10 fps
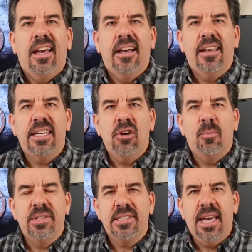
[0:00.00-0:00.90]
uh,
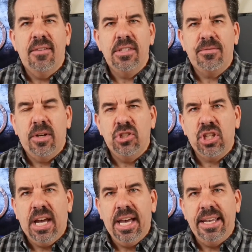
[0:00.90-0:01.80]
Guillaume Lesevre. He's a
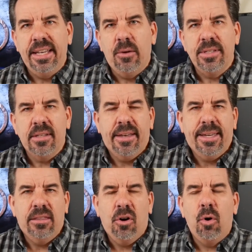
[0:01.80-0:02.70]
French guy. Now he's
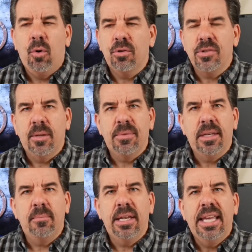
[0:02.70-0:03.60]
like uh, in the hole or
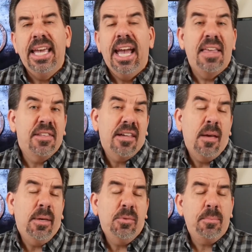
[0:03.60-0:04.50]
something. But at the
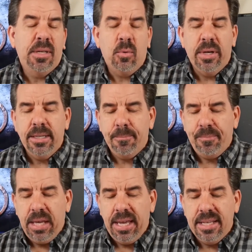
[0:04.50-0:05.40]
time, he was a bigwig,
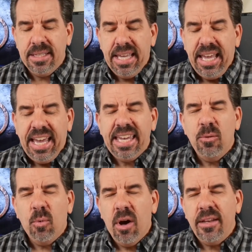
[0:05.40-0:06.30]
and
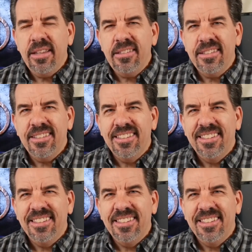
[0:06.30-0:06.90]
he wanted